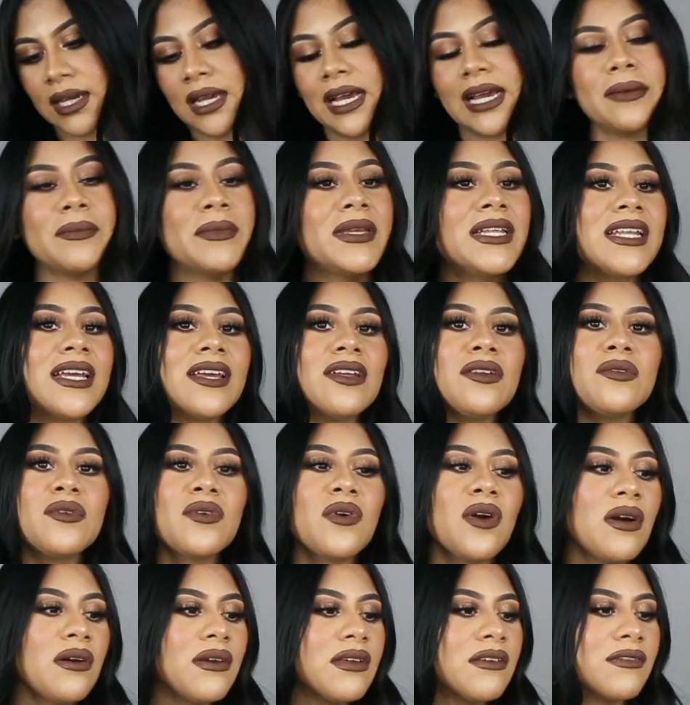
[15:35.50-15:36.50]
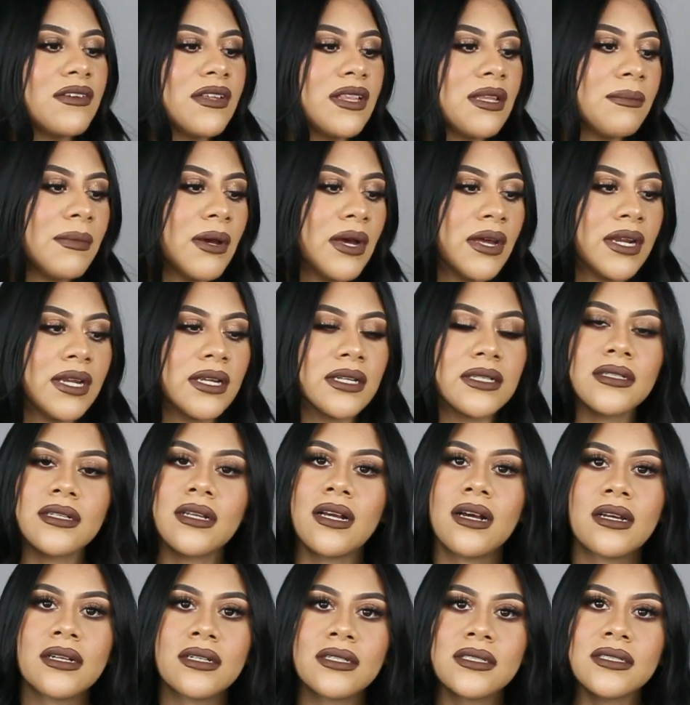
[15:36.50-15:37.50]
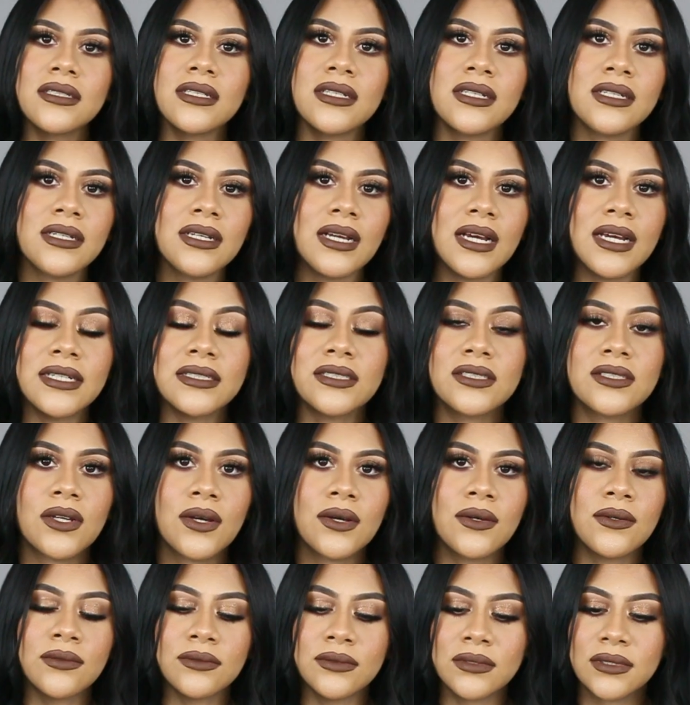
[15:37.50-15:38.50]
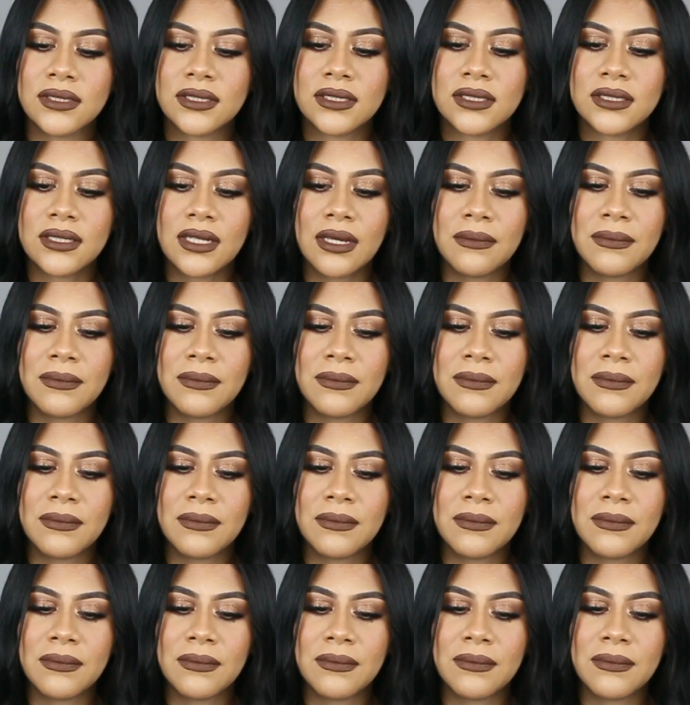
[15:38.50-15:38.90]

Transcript: I mean, I don't know how I feel about it. Honestly, I don't.